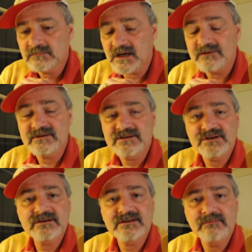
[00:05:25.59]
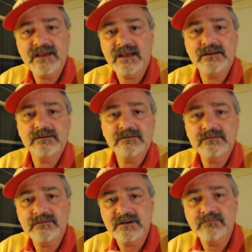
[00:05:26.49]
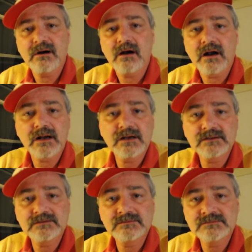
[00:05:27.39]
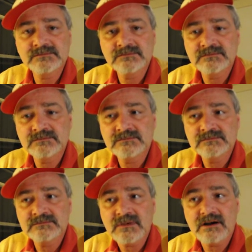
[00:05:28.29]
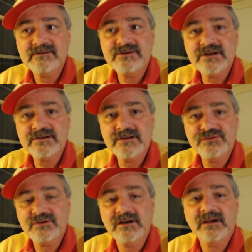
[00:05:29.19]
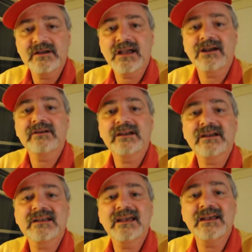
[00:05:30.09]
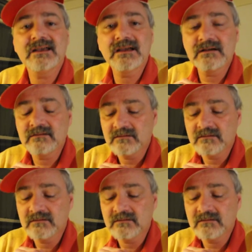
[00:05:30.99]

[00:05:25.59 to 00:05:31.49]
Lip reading: I was just a man in a park. I was just a drunk carrying a cake.